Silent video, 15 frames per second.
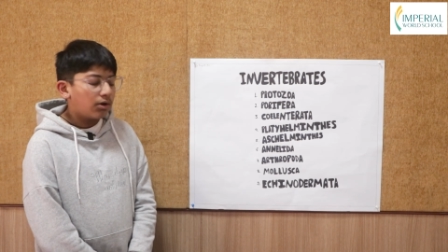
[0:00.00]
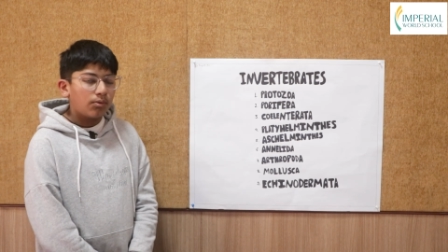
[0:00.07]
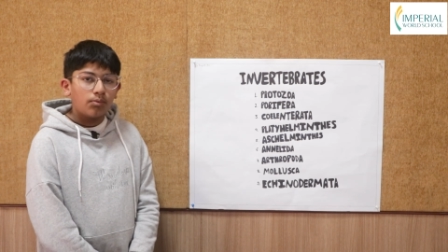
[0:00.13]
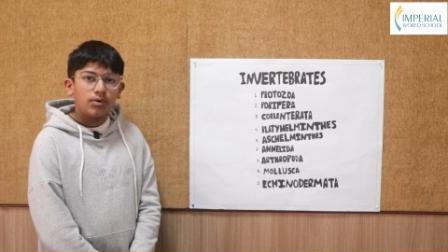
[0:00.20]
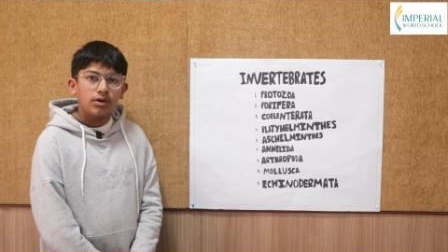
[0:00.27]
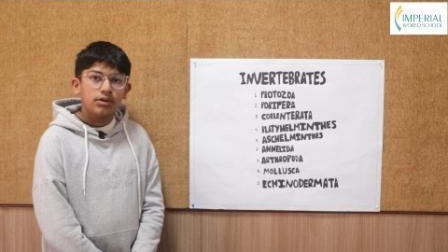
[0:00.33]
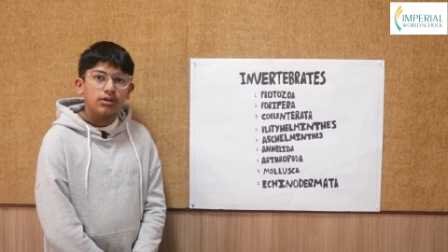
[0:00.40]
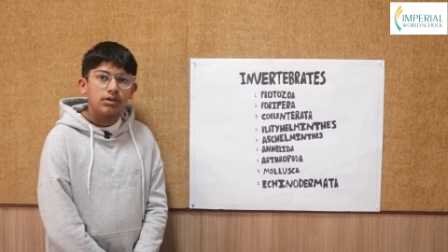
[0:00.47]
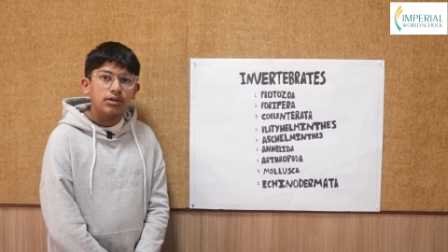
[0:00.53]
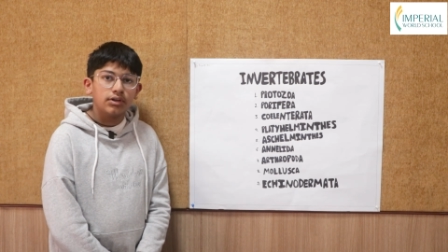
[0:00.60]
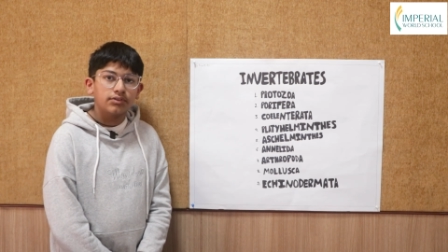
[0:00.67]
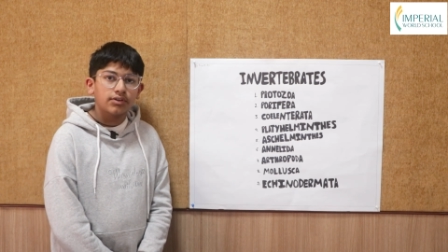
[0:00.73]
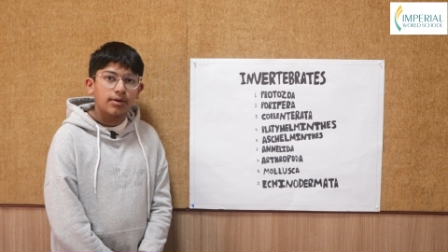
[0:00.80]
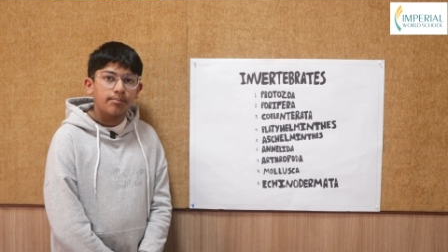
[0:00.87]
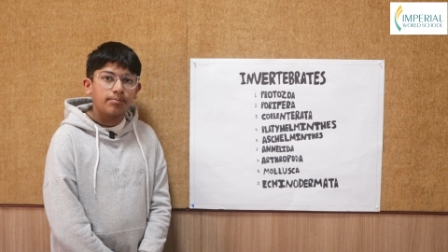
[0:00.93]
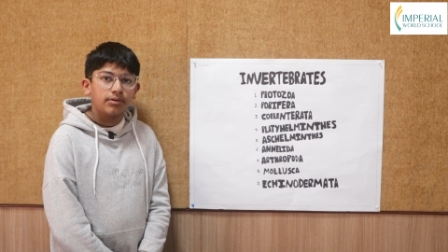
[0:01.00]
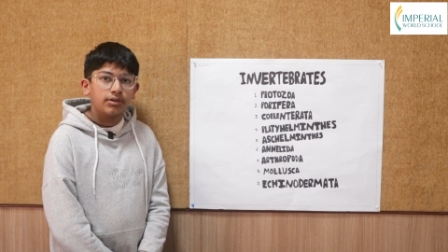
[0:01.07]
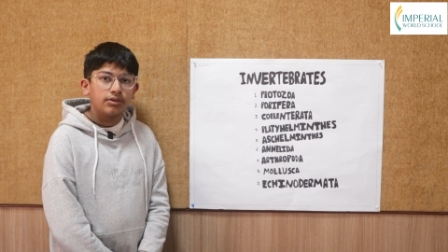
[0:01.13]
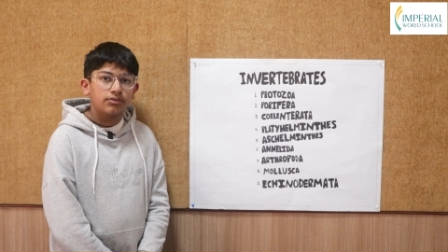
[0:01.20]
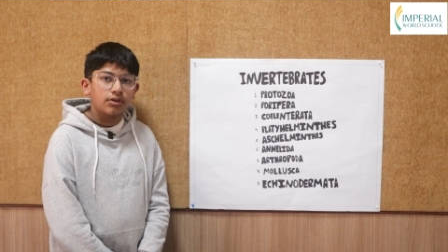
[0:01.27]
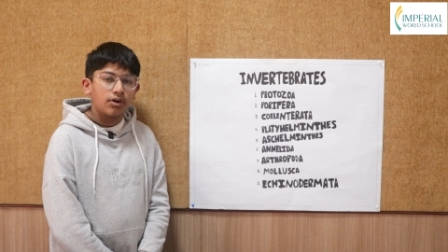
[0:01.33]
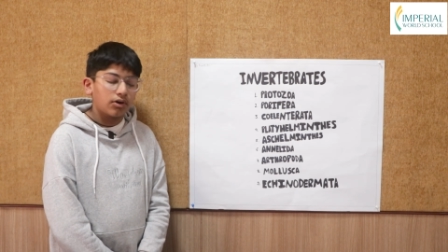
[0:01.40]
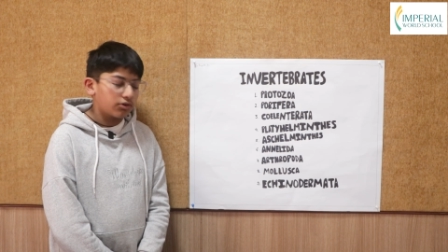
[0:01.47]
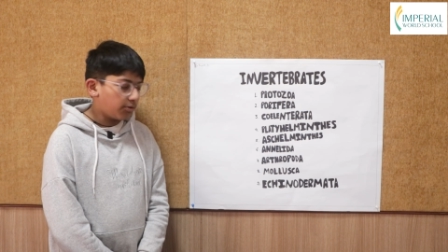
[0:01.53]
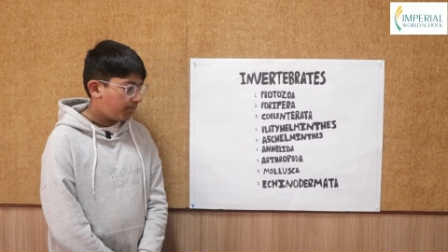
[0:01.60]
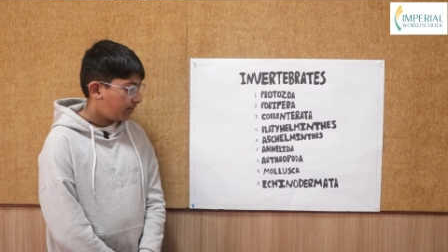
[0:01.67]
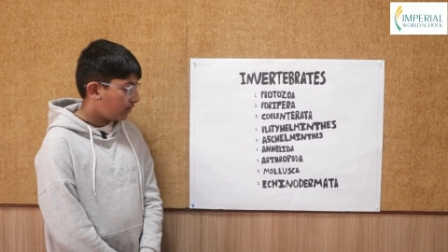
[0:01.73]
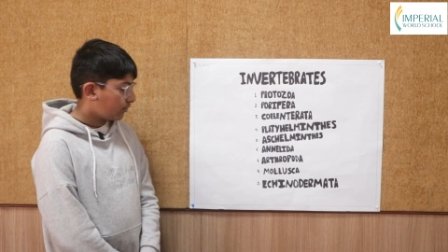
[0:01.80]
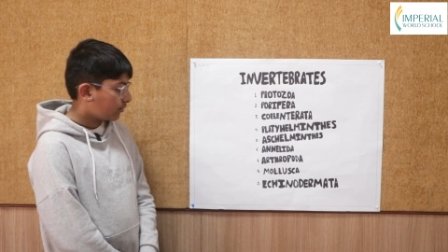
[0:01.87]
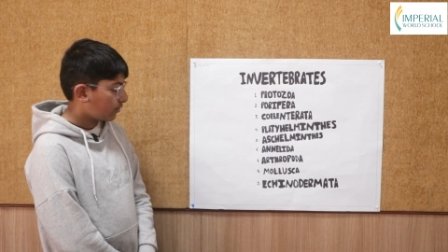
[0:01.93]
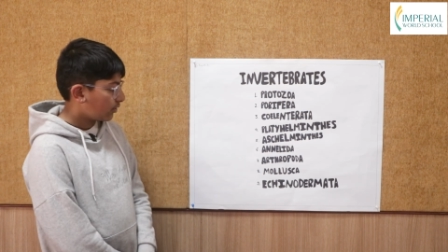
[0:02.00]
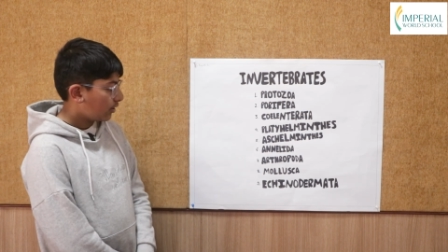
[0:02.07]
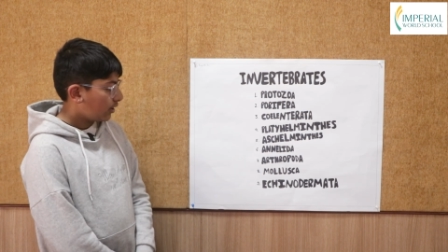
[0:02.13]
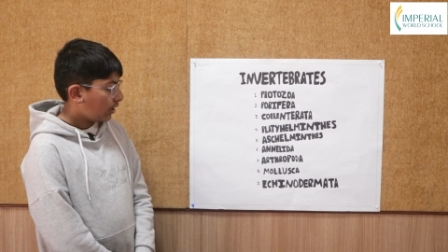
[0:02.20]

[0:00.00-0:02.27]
One example is an octopus.